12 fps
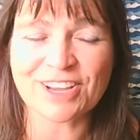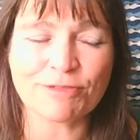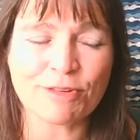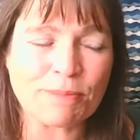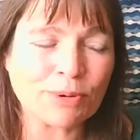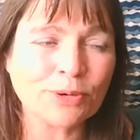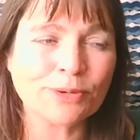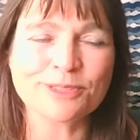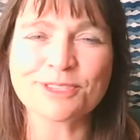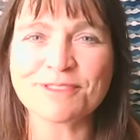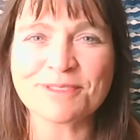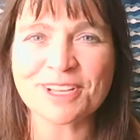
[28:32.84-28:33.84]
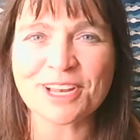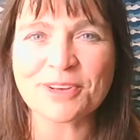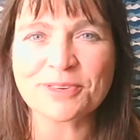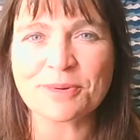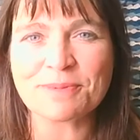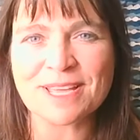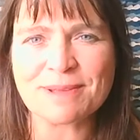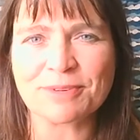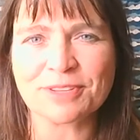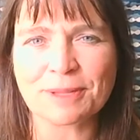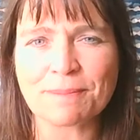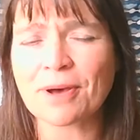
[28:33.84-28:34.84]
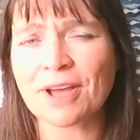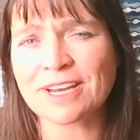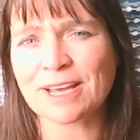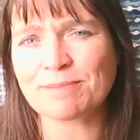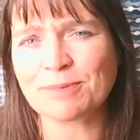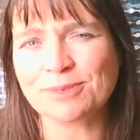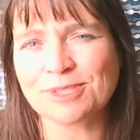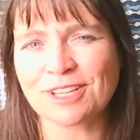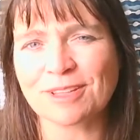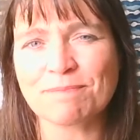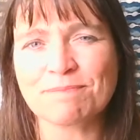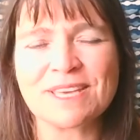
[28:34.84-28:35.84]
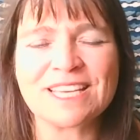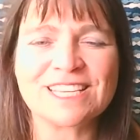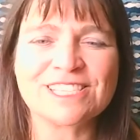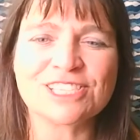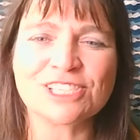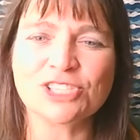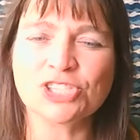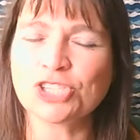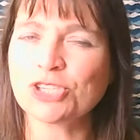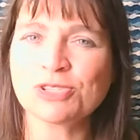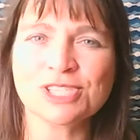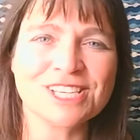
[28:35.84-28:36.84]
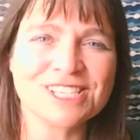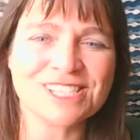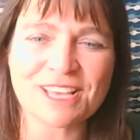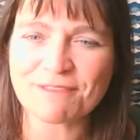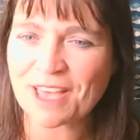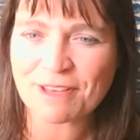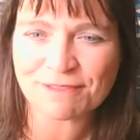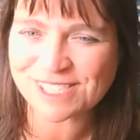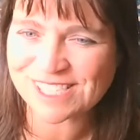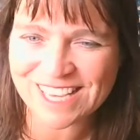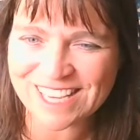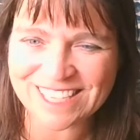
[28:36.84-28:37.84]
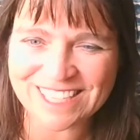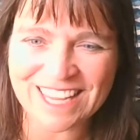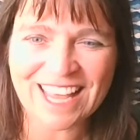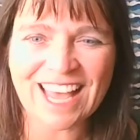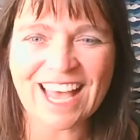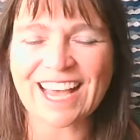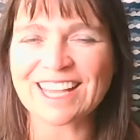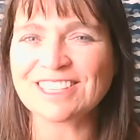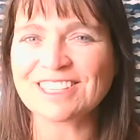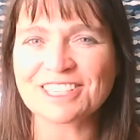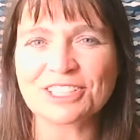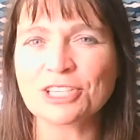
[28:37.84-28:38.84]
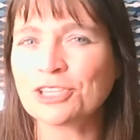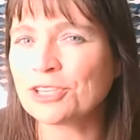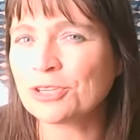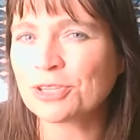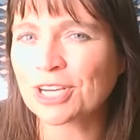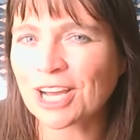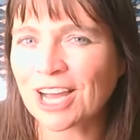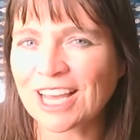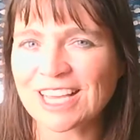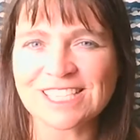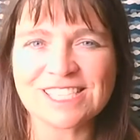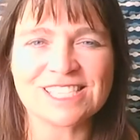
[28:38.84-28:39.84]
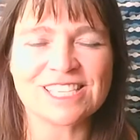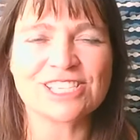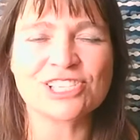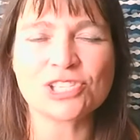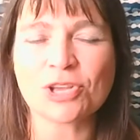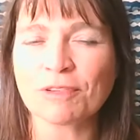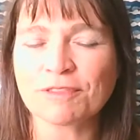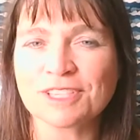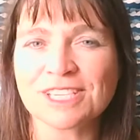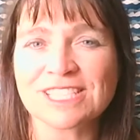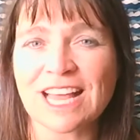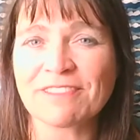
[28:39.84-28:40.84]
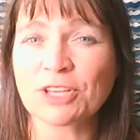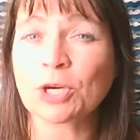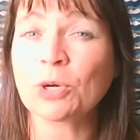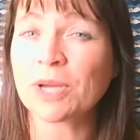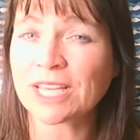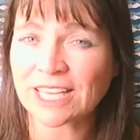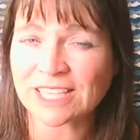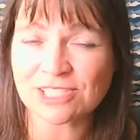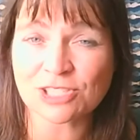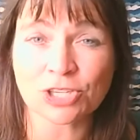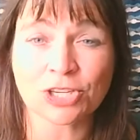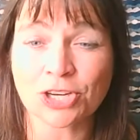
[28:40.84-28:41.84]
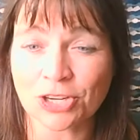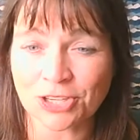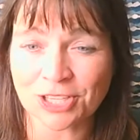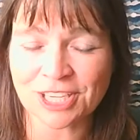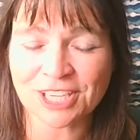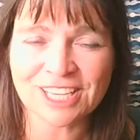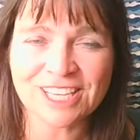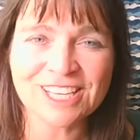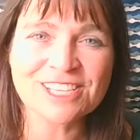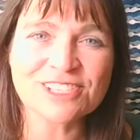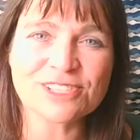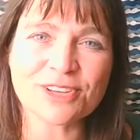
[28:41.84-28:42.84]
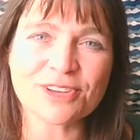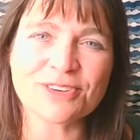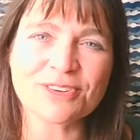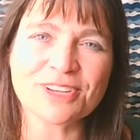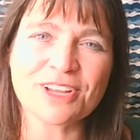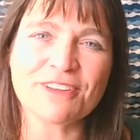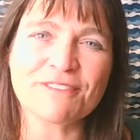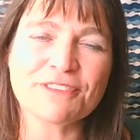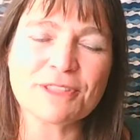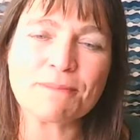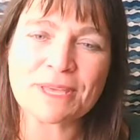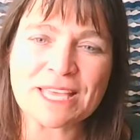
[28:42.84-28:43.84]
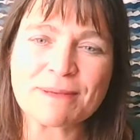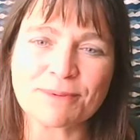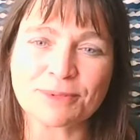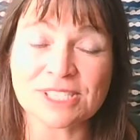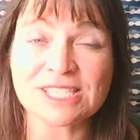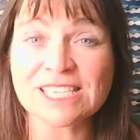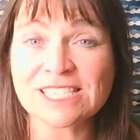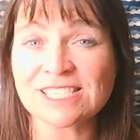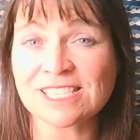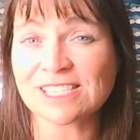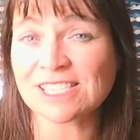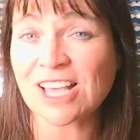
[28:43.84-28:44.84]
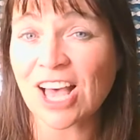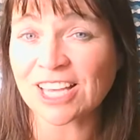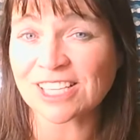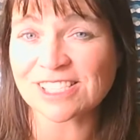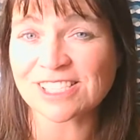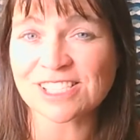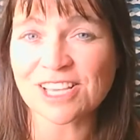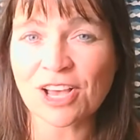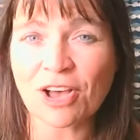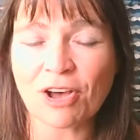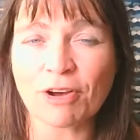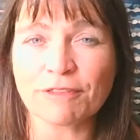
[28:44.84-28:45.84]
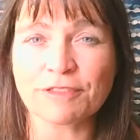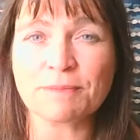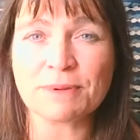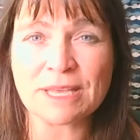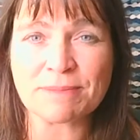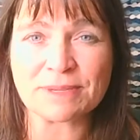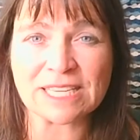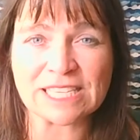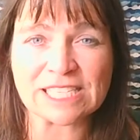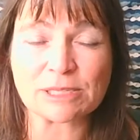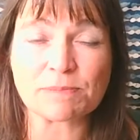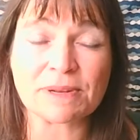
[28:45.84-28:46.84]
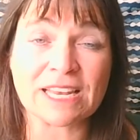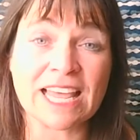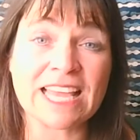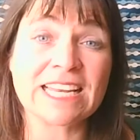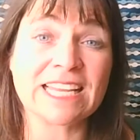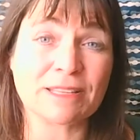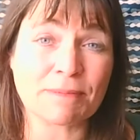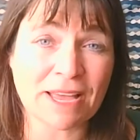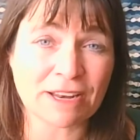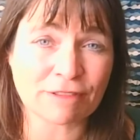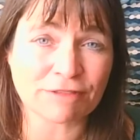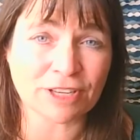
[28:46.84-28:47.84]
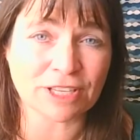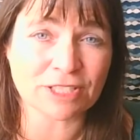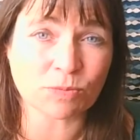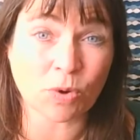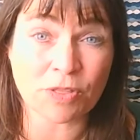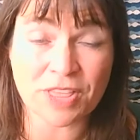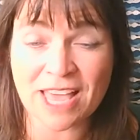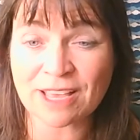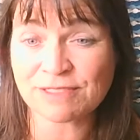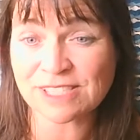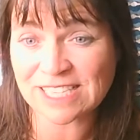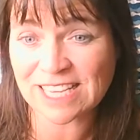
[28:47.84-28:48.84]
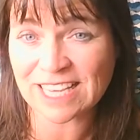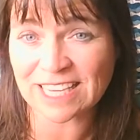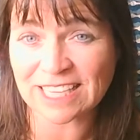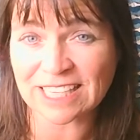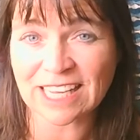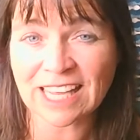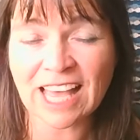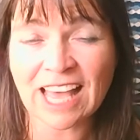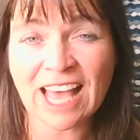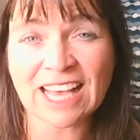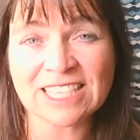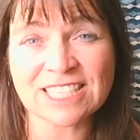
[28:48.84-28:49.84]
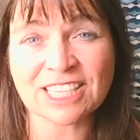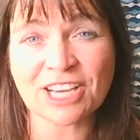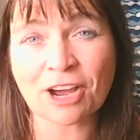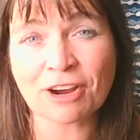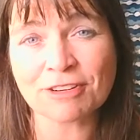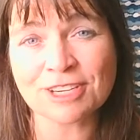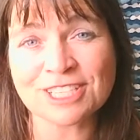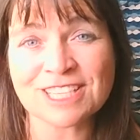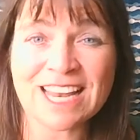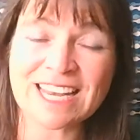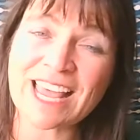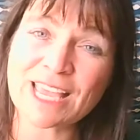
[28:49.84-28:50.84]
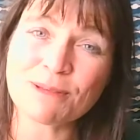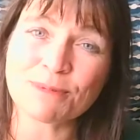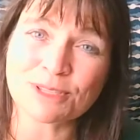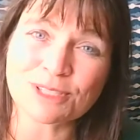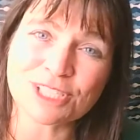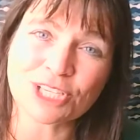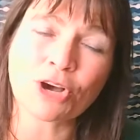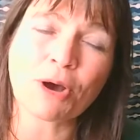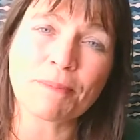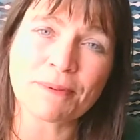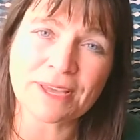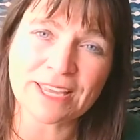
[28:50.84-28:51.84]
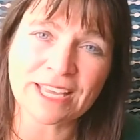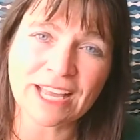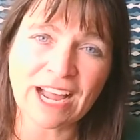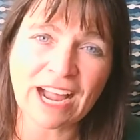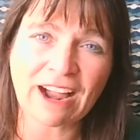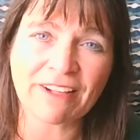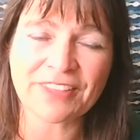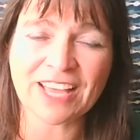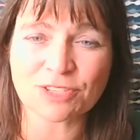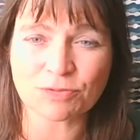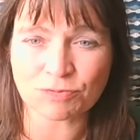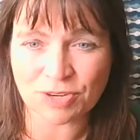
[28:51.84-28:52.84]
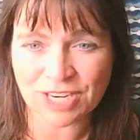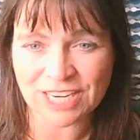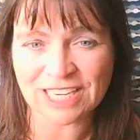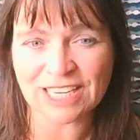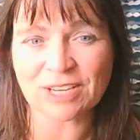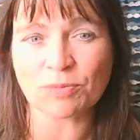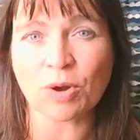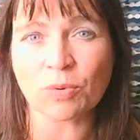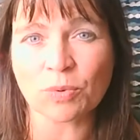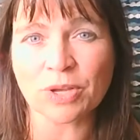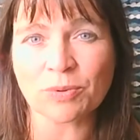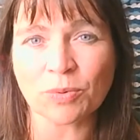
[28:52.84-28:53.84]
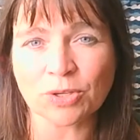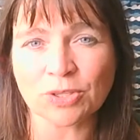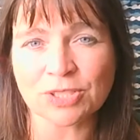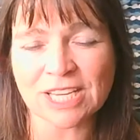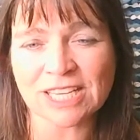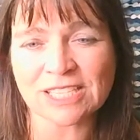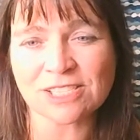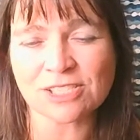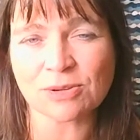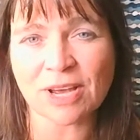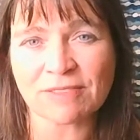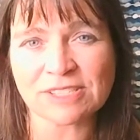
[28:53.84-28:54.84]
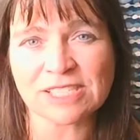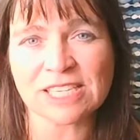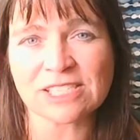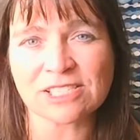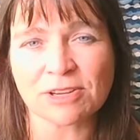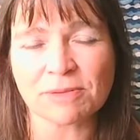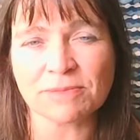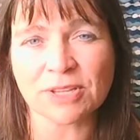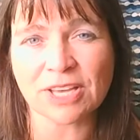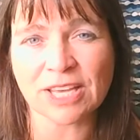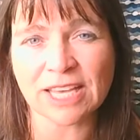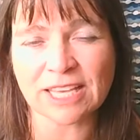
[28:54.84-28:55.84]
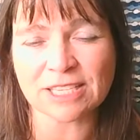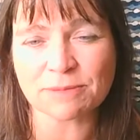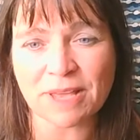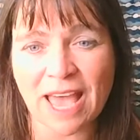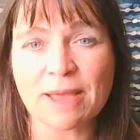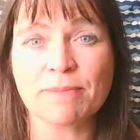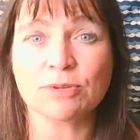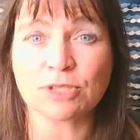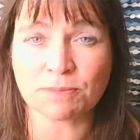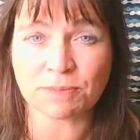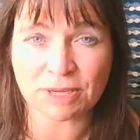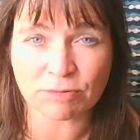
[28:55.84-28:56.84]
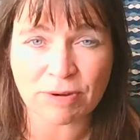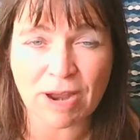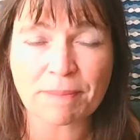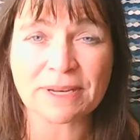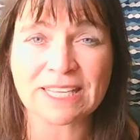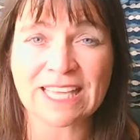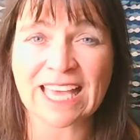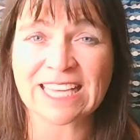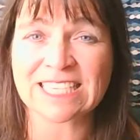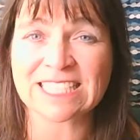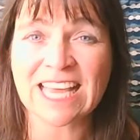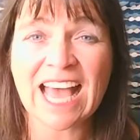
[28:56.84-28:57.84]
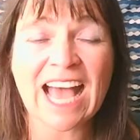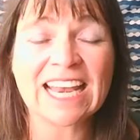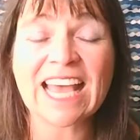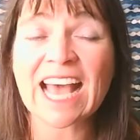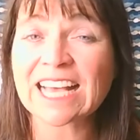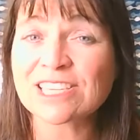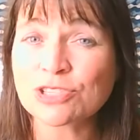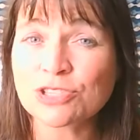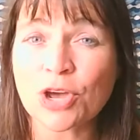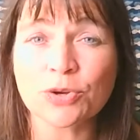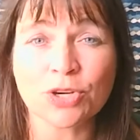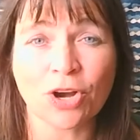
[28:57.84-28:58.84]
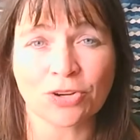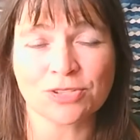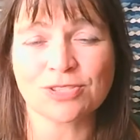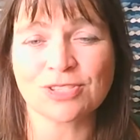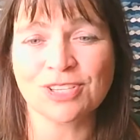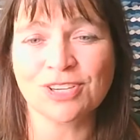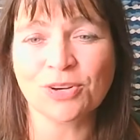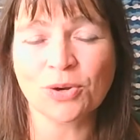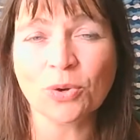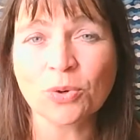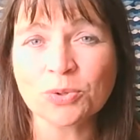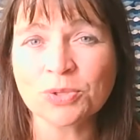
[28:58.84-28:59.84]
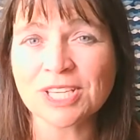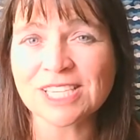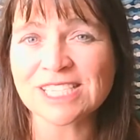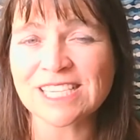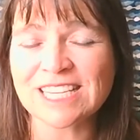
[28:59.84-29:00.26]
reports from the local people that the pineapples are the biggest and juiciest they've ever seen, and that the yucca is the softest and the quickest to cook. So, for the people, the citizen science of the people explaining the benefits, what they've seen, has encouraged their neighbours to copy. And that's really what we want, is to have a system that is able to be replicated, and it has no cost. All that is